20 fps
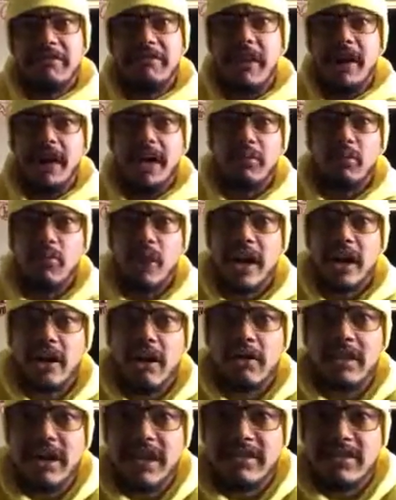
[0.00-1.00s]
fucking
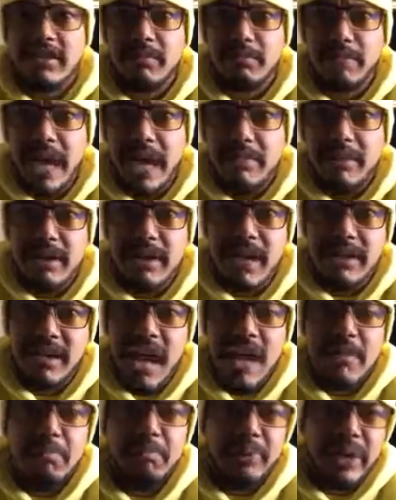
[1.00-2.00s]
weirdo kissing baby
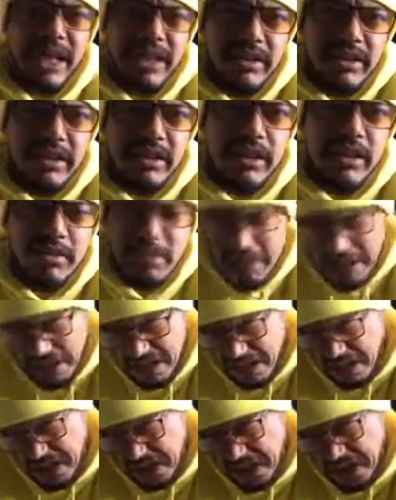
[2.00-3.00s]
type bitch. I mean,
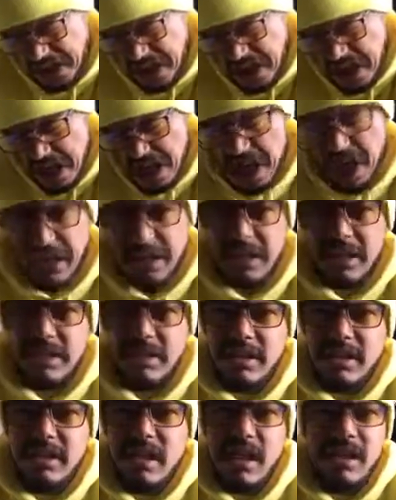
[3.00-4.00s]
this
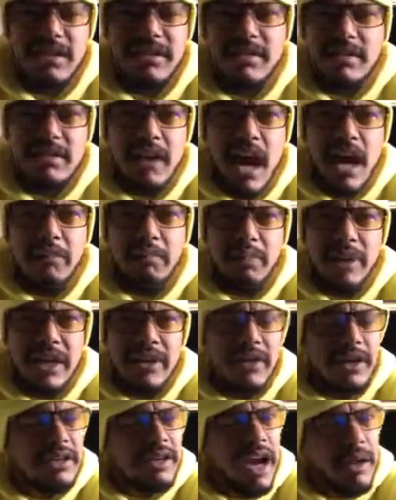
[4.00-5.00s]
is not
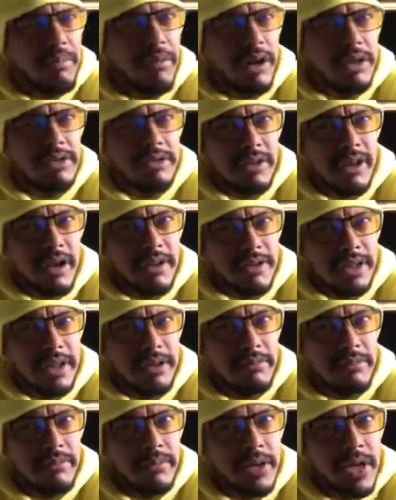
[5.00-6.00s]
being the top martial arts
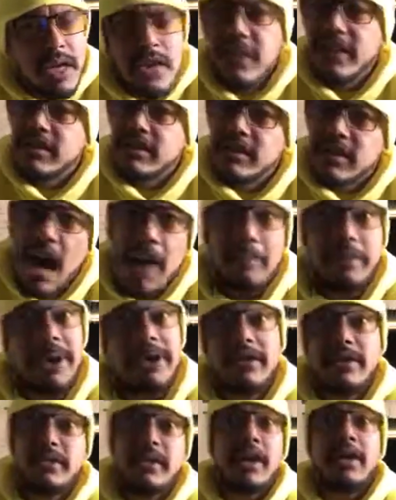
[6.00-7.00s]
here. This is not
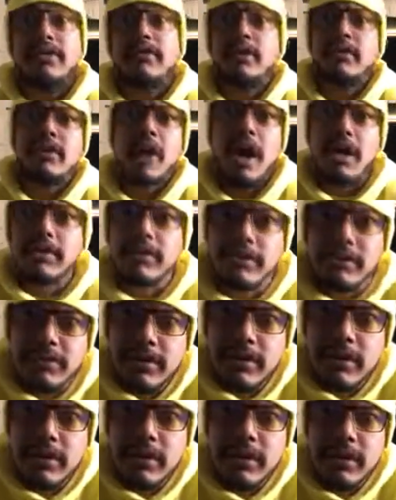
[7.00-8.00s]
being the son of two
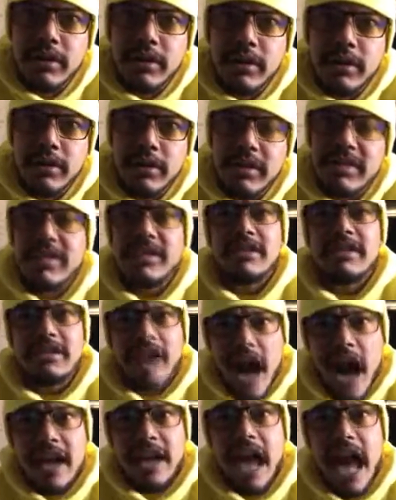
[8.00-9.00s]
doctors. This is
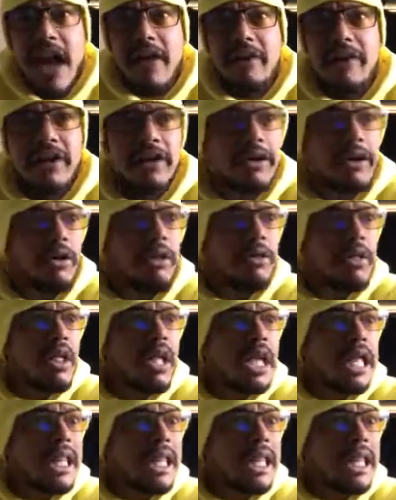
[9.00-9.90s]
not how, you know,